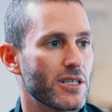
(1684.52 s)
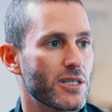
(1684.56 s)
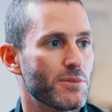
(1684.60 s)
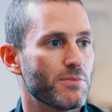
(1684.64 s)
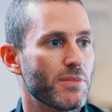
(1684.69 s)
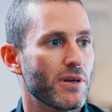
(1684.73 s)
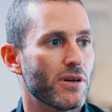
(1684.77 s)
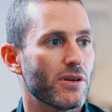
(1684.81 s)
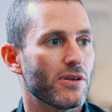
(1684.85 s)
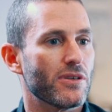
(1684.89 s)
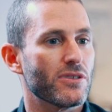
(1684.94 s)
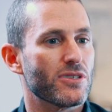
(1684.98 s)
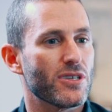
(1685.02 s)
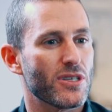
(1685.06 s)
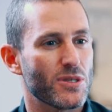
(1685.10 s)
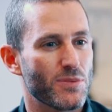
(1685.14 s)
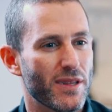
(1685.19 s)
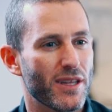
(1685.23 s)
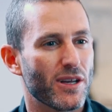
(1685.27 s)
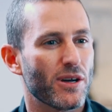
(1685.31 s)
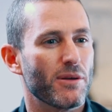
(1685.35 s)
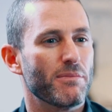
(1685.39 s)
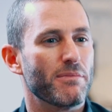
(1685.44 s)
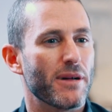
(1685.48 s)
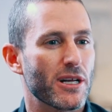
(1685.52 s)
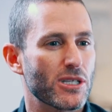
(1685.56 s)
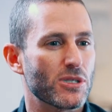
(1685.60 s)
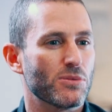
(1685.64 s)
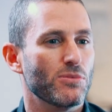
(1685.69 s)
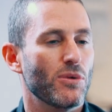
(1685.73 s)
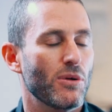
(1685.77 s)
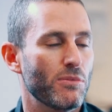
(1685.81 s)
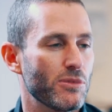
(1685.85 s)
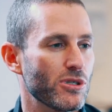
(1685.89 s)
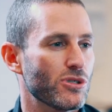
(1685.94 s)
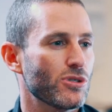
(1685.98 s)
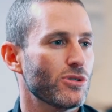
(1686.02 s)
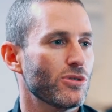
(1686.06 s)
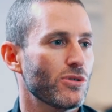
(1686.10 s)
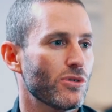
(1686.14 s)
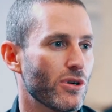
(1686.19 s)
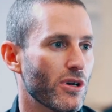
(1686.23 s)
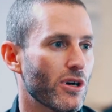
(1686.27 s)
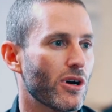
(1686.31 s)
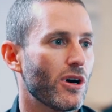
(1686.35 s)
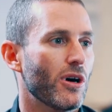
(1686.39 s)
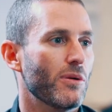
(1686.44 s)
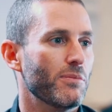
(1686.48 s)
experiences where they've got much more
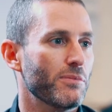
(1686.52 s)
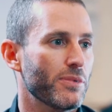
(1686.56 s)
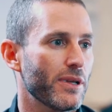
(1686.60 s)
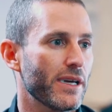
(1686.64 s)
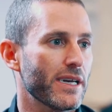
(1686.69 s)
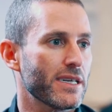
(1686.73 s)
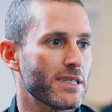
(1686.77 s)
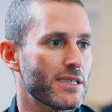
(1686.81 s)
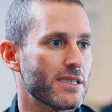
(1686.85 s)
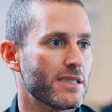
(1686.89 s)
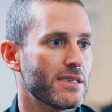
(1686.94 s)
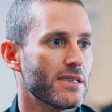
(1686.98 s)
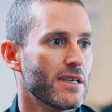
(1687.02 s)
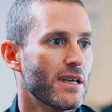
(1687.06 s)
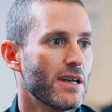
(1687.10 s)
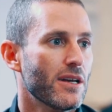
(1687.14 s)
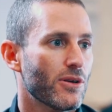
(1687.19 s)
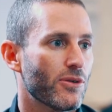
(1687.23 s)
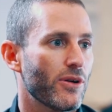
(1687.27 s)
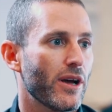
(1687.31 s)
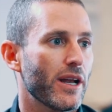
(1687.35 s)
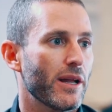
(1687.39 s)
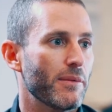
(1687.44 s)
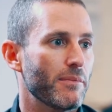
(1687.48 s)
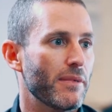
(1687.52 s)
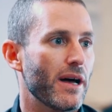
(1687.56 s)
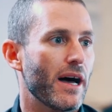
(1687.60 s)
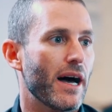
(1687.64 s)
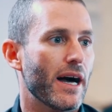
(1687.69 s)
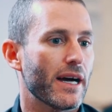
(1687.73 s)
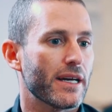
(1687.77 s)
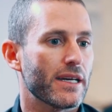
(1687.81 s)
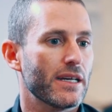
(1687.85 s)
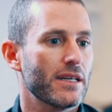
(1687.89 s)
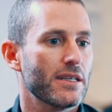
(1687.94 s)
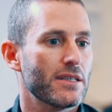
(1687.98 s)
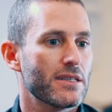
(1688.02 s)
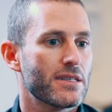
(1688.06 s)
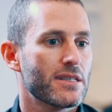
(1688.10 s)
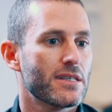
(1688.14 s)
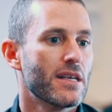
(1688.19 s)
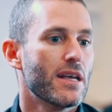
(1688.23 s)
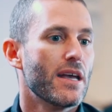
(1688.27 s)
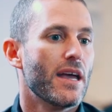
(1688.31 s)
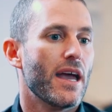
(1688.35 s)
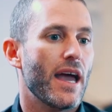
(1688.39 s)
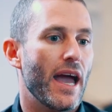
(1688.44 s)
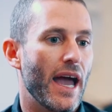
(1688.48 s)
mature and complex credit markets,
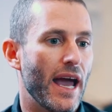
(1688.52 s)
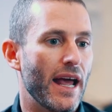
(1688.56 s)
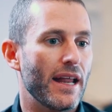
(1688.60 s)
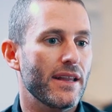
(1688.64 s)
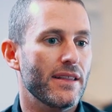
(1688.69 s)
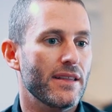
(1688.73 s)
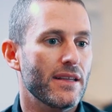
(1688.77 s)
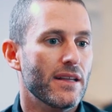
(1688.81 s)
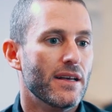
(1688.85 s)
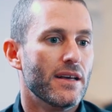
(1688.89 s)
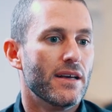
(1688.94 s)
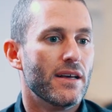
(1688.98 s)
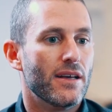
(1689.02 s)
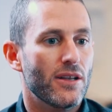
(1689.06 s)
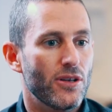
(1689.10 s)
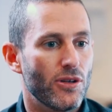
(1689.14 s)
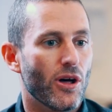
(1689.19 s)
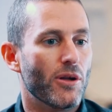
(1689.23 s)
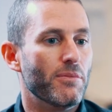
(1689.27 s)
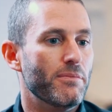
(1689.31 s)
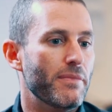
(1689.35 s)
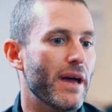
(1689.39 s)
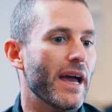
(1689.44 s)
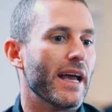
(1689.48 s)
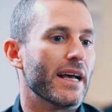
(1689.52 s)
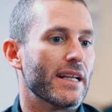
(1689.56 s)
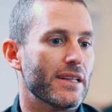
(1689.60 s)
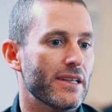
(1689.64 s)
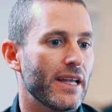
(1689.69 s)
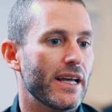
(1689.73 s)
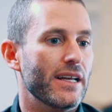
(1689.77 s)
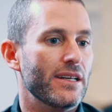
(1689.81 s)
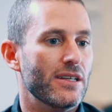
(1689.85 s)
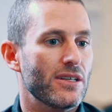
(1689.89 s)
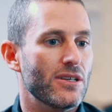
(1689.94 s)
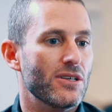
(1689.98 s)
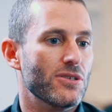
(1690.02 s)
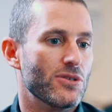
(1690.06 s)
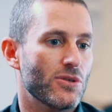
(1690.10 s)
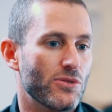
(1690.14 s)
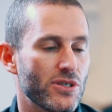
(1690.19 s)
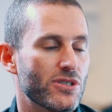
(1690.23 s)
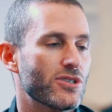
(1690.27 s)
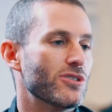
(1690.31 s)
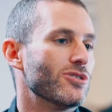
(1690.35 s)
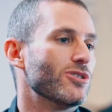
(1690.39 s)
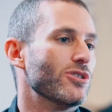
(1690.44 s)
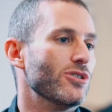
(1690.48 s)
and non-bank lenders or
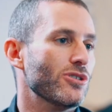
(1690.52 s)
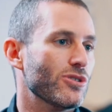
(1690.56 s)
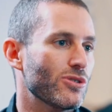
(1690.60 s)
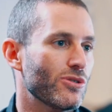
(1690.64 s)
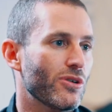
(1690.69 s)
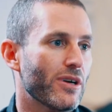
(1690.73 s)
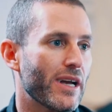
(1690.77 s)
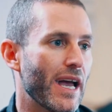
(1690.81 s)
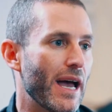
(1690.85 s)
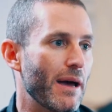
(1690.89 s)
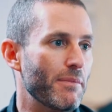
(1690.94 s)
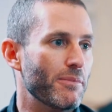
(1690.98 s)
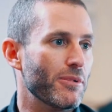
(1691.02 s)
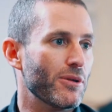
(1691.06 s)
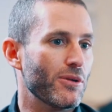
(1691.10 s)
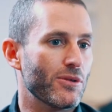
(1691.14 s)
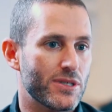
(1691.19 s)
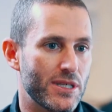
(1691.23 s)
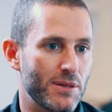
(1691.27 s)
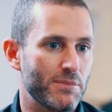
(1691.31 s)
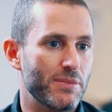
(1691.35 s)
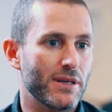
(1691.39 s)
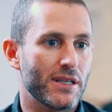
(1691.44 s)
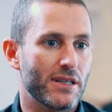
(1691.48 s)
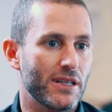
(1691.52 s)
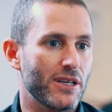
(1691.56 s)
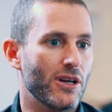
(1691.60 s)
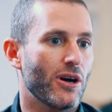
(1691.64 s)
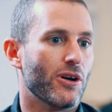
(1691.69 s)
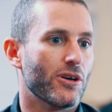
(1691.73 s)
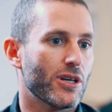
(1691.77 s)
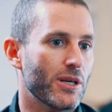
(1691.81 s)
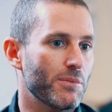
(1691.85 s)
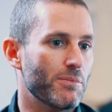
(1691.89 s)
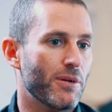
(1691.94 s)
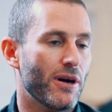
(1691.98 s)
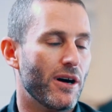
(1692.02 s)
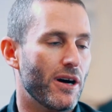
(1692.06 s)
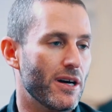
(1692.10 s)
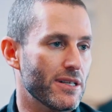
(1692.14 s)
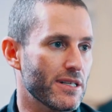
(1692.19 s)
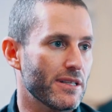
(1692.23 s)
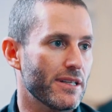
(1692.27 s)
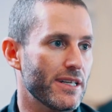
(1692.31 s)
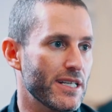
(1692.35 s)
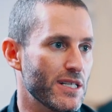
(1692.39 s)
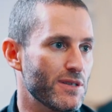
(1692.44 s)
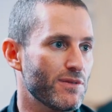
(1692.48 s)
institutional capital typically occupies
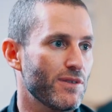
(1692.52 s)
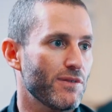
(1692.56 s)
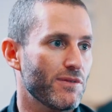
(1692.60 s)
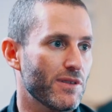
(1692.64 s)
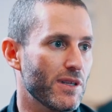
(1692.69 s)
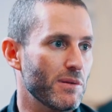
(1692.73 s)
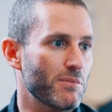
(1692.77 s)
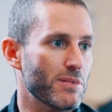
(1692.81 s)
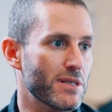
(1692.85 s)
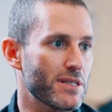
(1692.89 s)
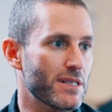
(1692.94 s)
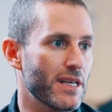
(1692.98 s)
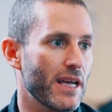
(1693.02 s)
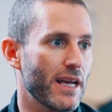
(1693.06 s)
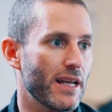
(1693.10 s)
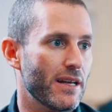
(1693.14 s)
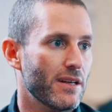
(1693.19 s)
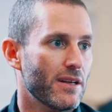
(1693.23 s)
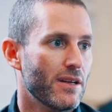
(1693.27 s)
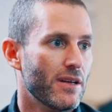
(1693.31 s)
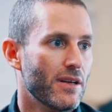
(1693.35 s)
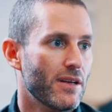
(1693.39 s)
at least 50%